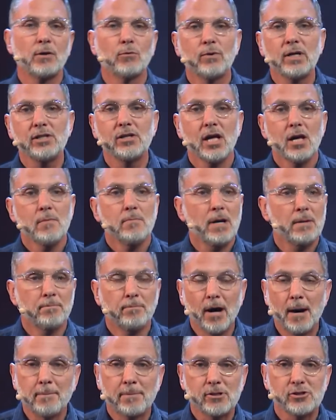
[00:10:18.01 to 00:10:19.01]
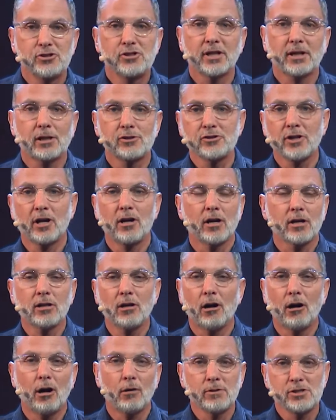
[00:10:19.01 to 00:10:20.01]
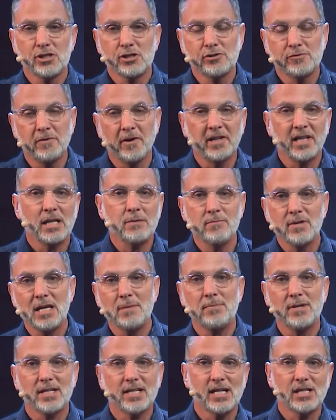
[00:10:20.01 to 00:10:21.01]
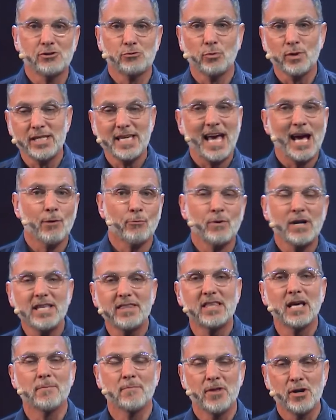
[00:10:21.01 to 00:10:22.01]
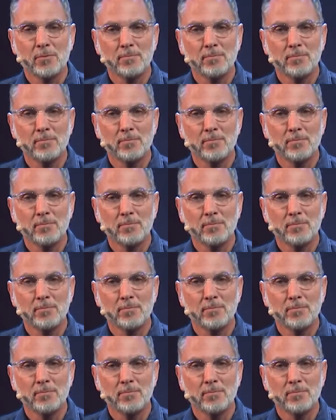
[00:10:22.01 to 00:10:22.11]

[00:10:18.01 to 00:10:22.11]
and we put bumper stickers on our car, which is funny to me because we can't read them.